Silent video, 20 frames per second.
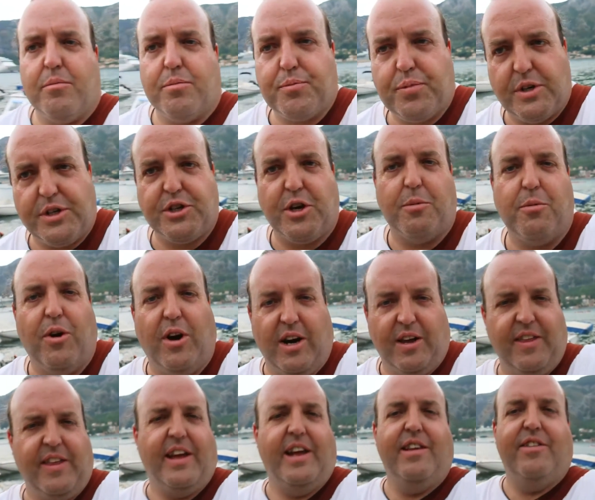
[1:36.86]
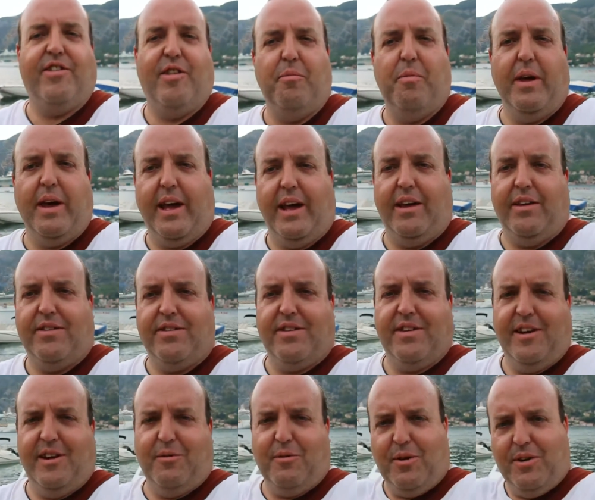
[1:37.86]
Pretty sure I'm wrong. I think that is the biggest,
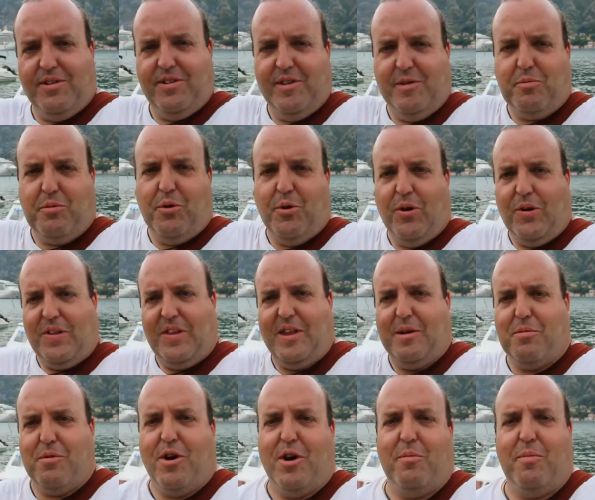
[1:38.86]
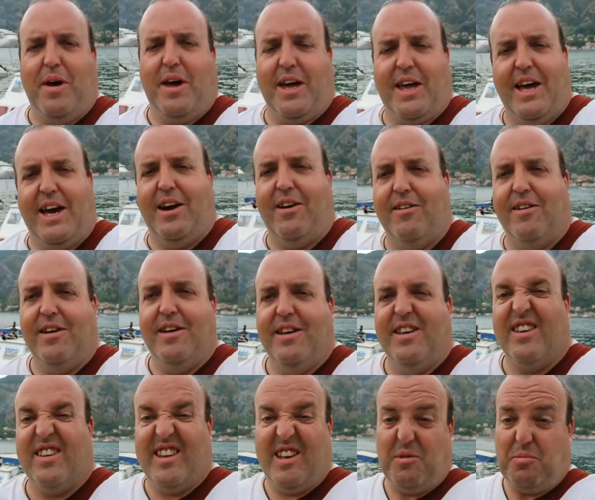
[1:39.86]
and it was in the port, and then they brought it back out.
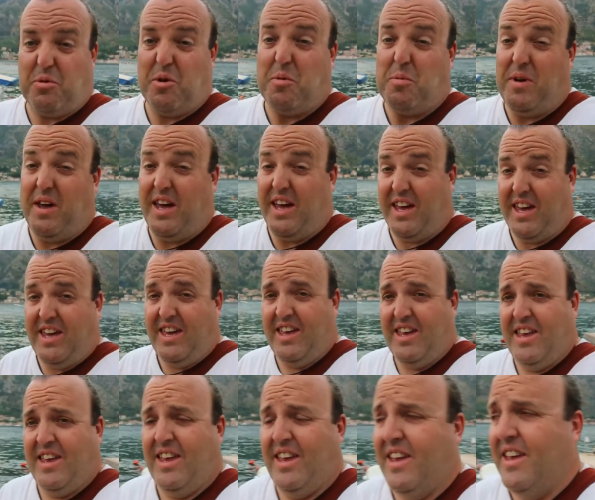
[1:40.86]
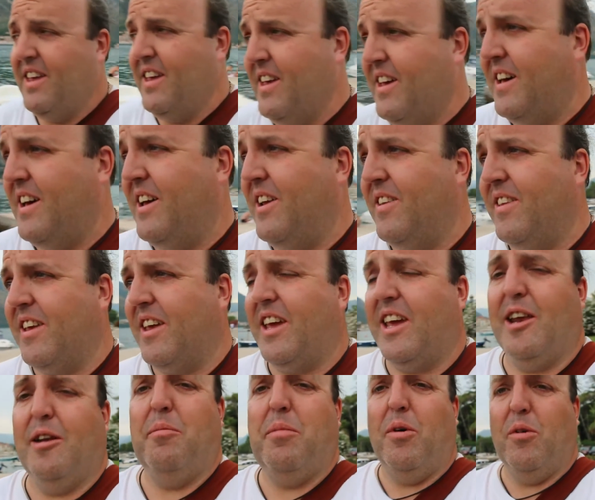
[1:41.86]
That's pretty big. I don't think you
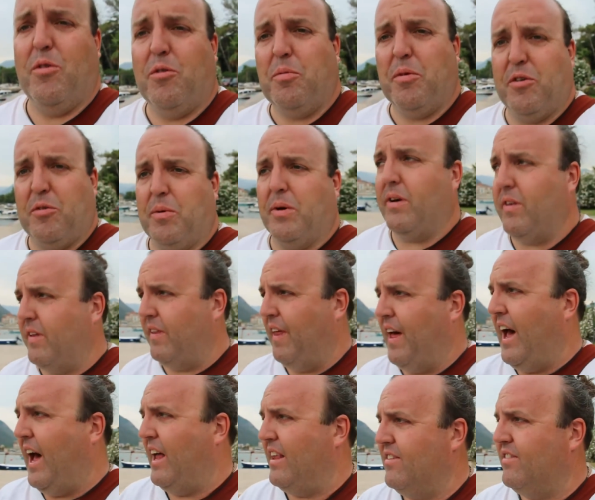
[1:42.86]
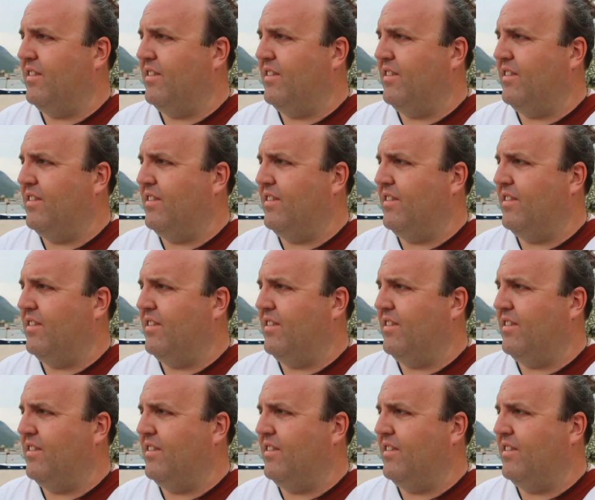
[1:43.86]
get a boat that's much bigger than that,